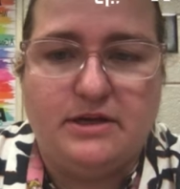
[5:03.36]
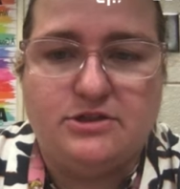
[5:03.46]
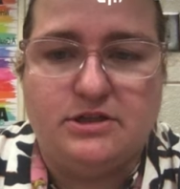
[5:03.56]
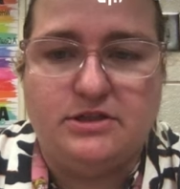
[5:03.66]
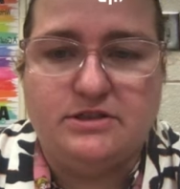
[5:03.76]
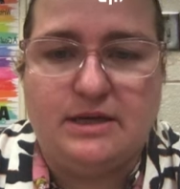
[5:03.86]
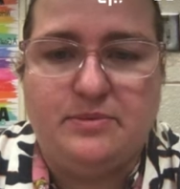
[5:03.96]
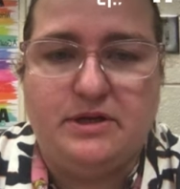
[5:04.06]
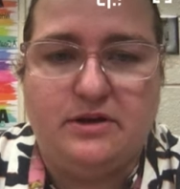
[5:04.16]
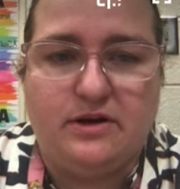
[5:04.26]
sure you type
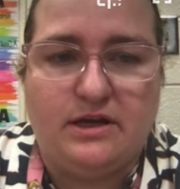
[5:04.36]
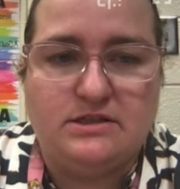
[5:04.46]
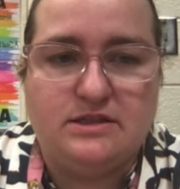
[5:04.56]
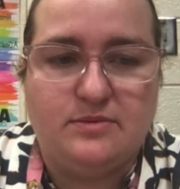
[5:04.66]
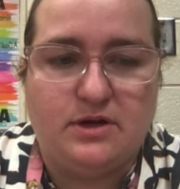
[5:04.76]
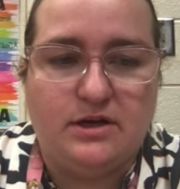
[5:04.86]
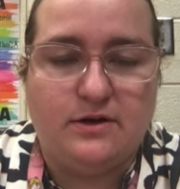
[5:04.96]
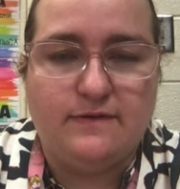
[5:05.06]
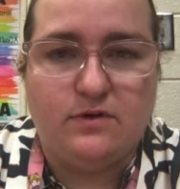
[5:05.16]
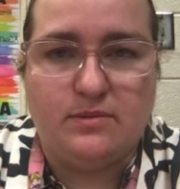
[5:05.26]
in your S number and
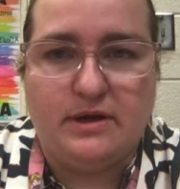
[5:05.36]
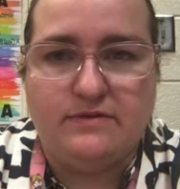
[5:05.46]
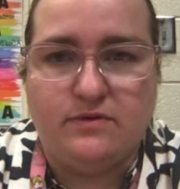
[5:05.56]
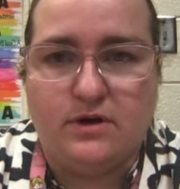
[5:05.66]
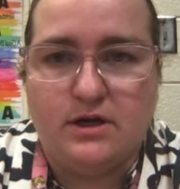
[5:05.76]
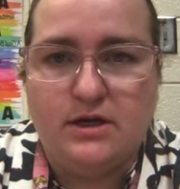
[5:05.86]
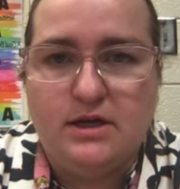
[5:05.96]
your 4x4.